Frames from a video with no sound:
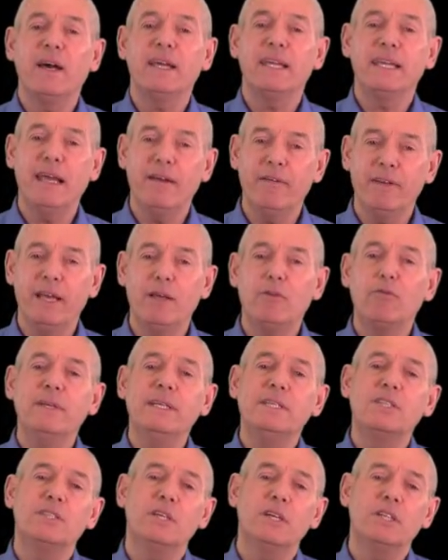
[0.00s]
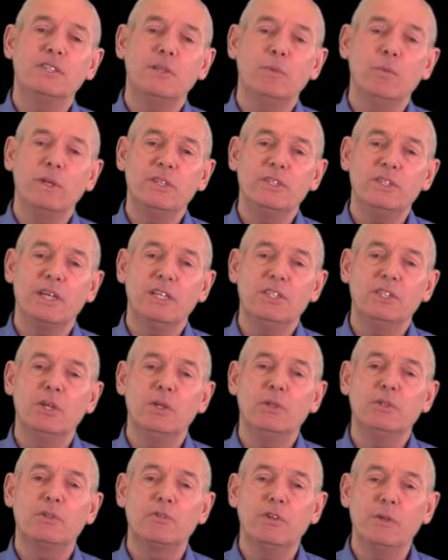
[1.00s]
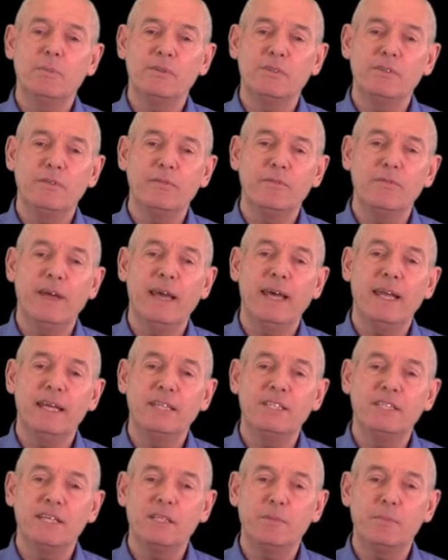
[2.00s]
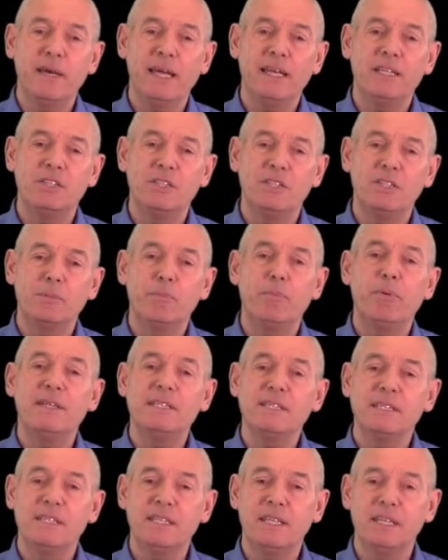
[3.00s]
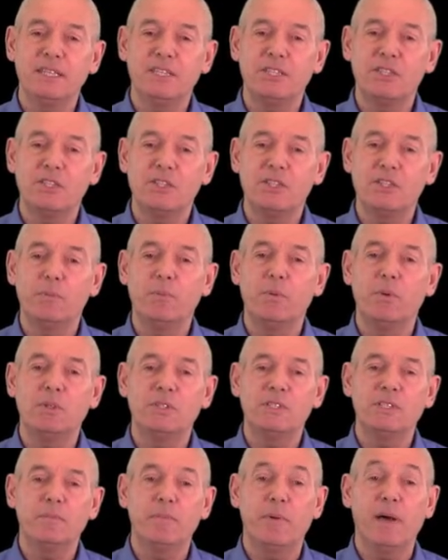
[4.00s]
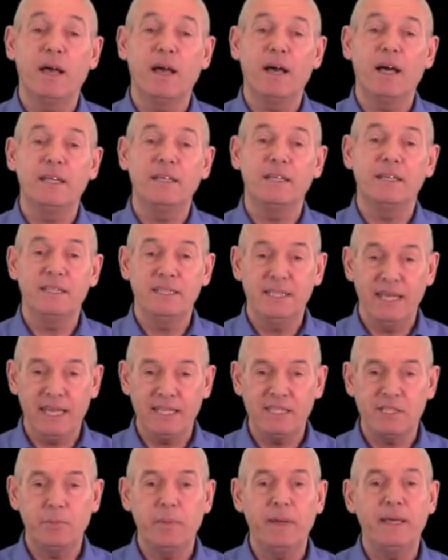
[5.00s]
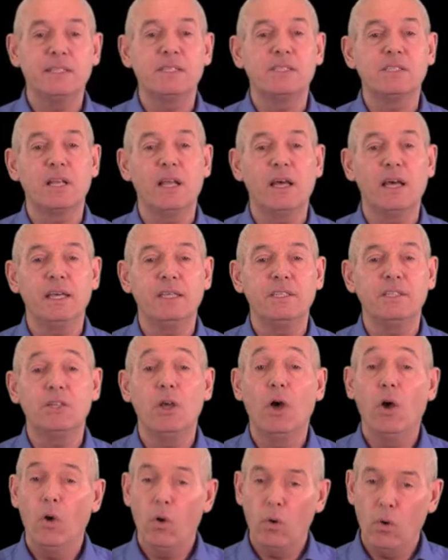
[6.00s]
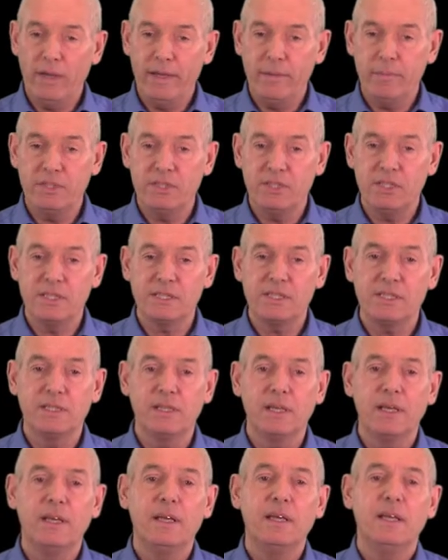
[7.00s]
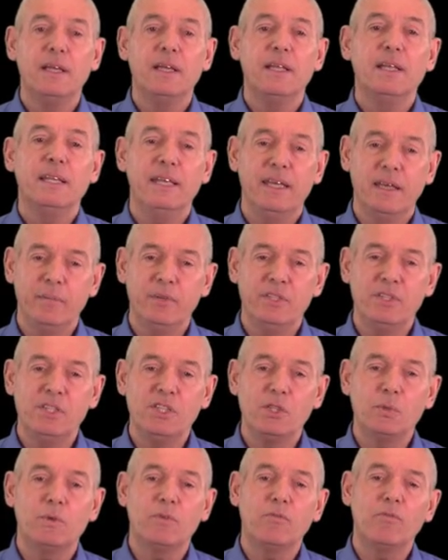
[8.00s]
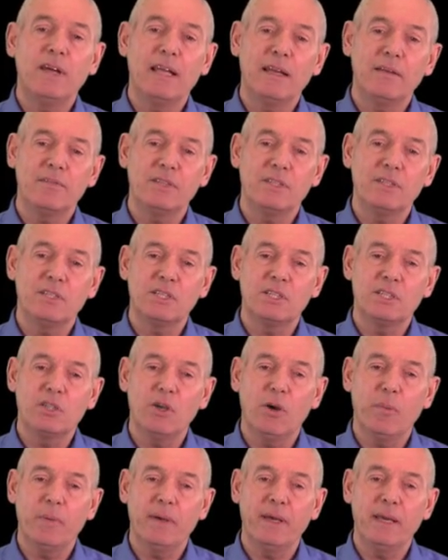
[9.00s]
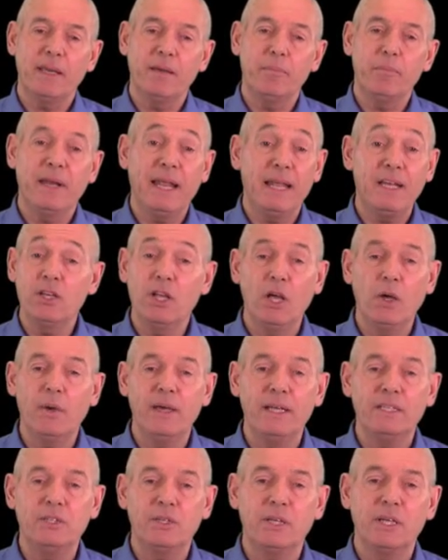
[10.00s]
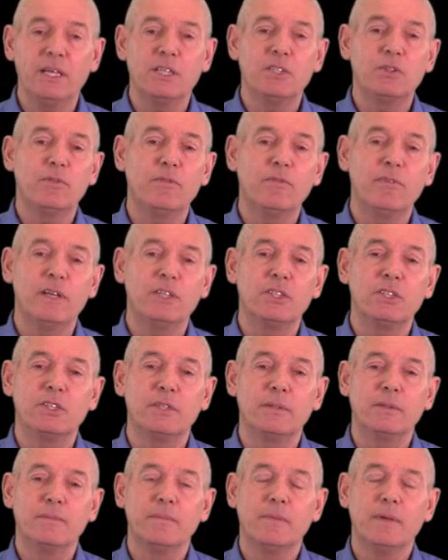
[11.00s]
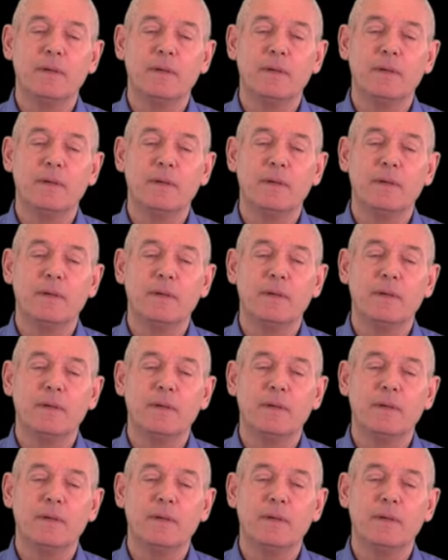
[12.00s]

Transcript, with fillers: I carried out research in which I showed groups of NHS managers presentations supported by either text-based slides or images. The images were relevant to the topic but had no educational function.